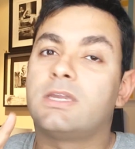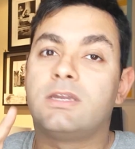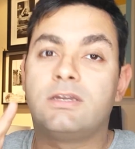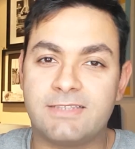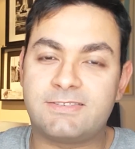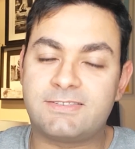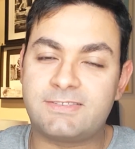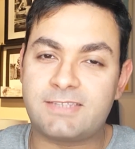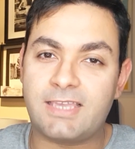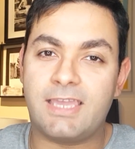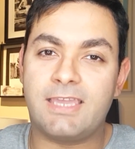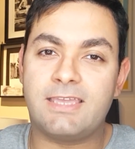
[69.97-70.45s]

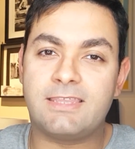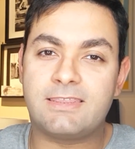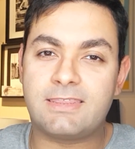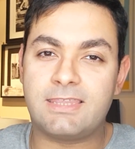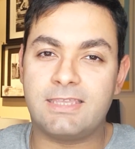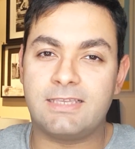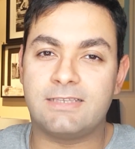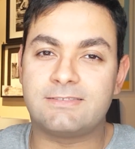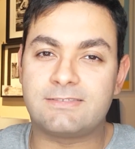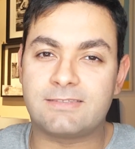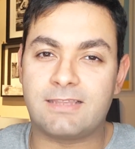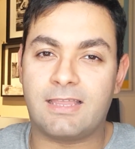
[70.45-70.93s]
and say
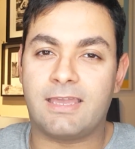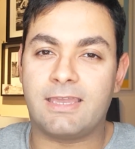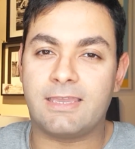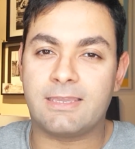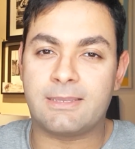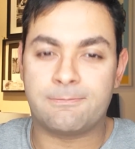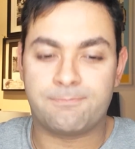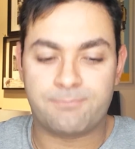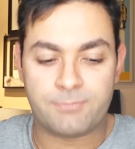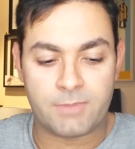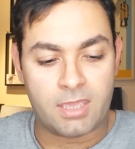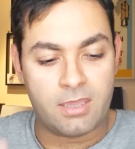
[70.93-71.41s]
things
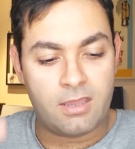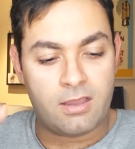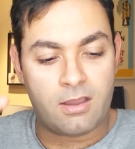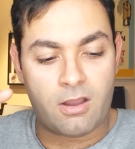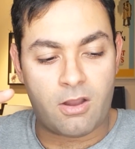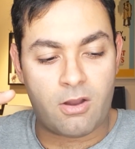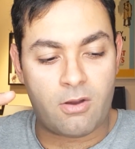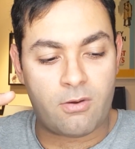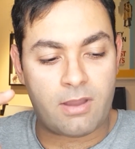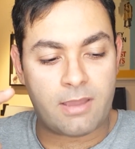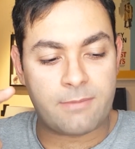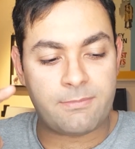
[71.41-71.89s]
like,
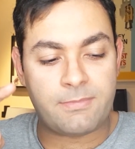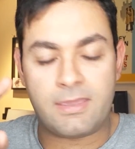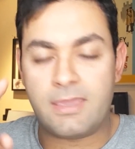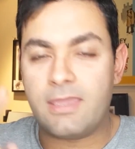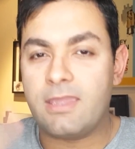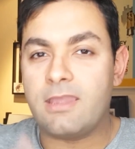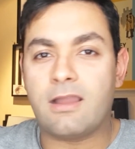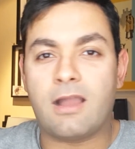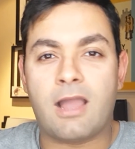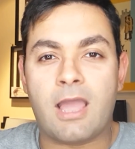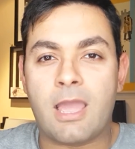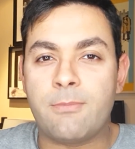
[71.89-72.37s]
oh, I'm
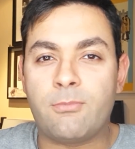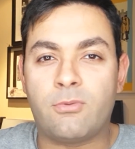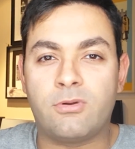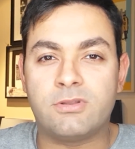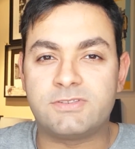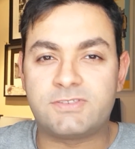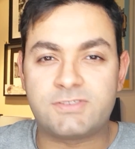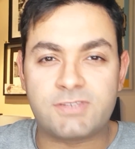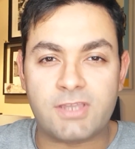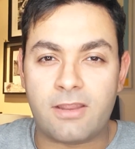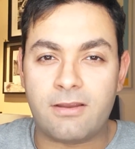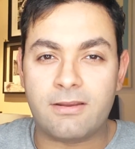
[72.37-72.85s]
here, I'm
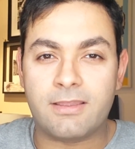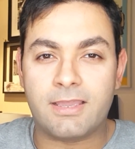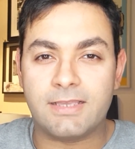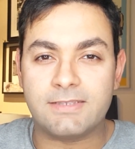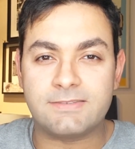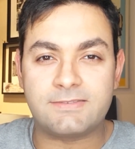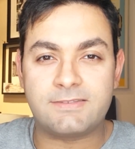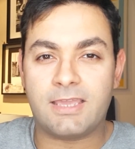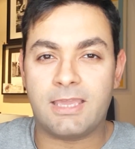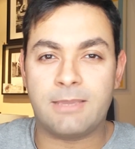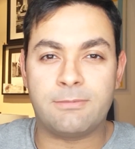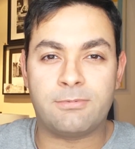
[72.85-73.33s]
on
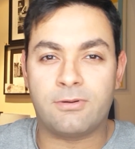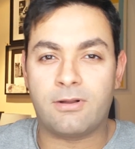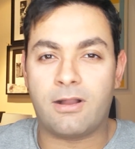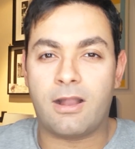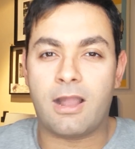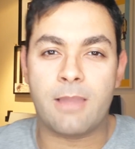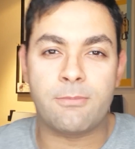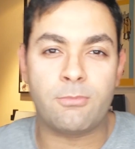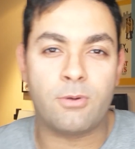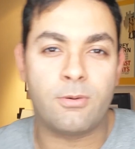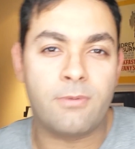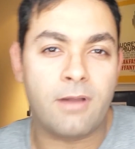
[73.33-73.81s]
Sergey's table,
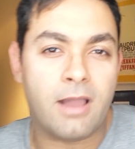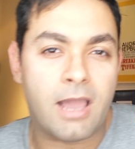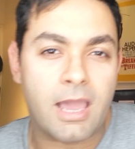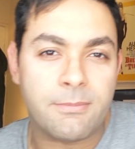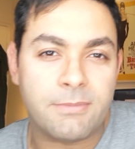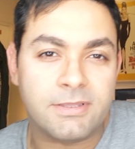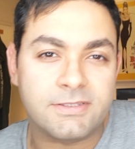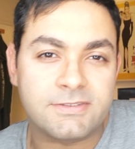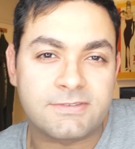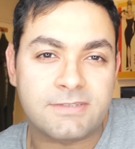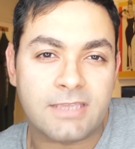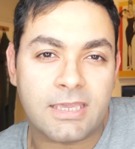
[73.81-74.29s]
I'm on
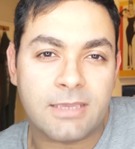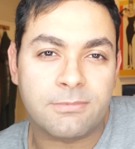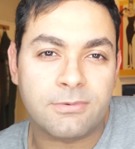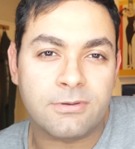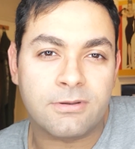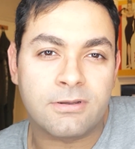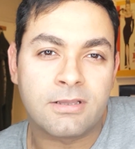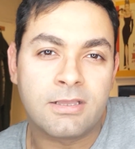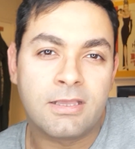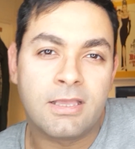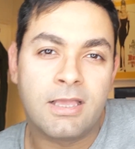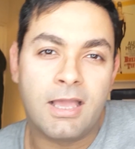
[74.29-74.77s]
Mohammed's
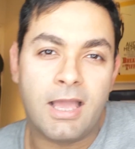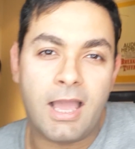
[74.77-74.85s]
table.